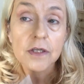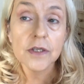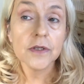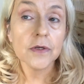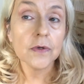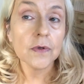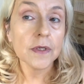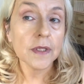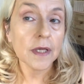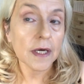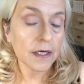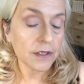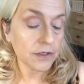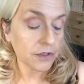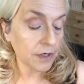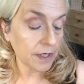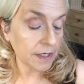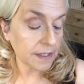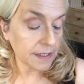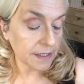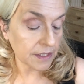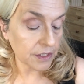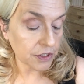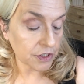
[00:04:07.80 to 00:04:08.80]
doing that
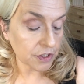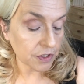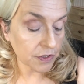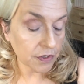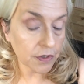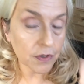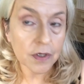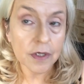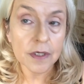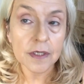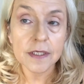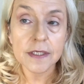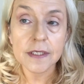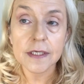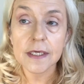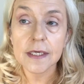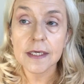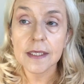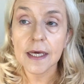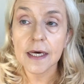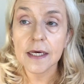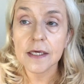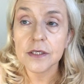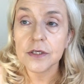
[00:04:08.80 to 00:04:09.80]
transition. You can
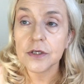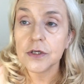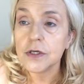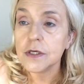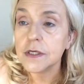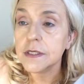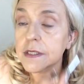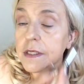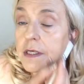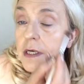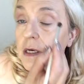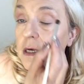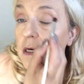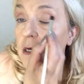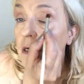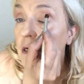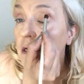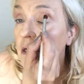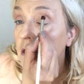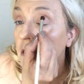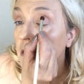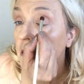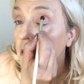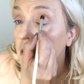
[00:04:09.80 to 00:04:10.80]
see that's just a
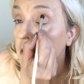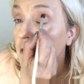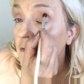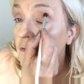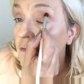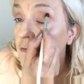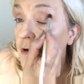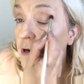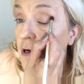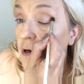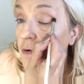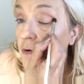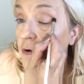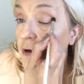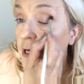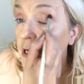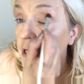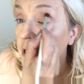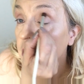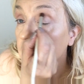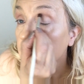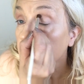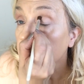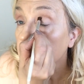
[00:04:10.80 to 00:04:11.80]

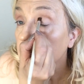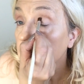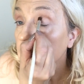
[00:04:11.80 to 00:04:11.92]
very